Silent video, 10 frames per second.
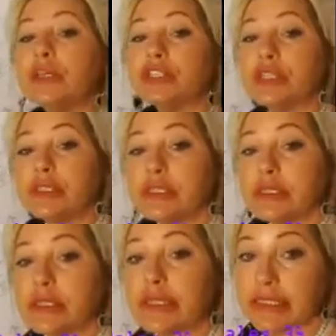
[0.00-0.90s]

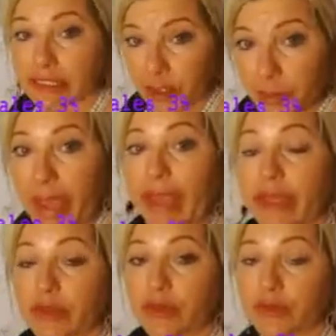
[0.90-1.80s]
commissions is still
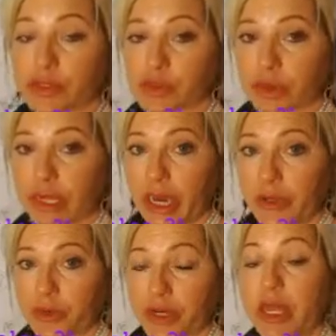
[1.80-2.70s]
paid on the first
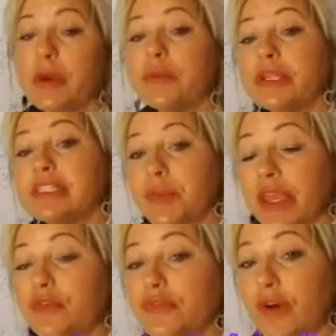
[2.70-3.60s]
100, but it's
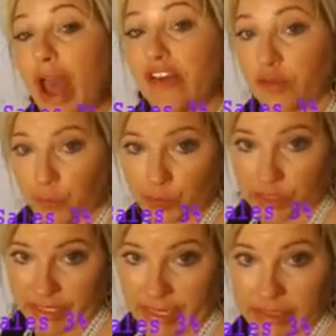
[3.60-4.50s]
paid
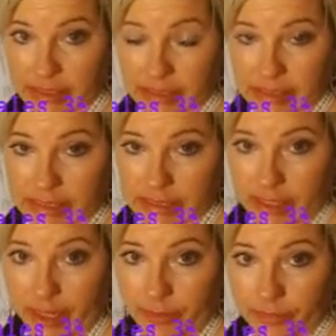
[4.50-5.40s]
5% this
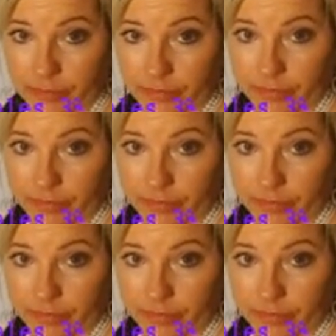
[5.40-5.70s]
time.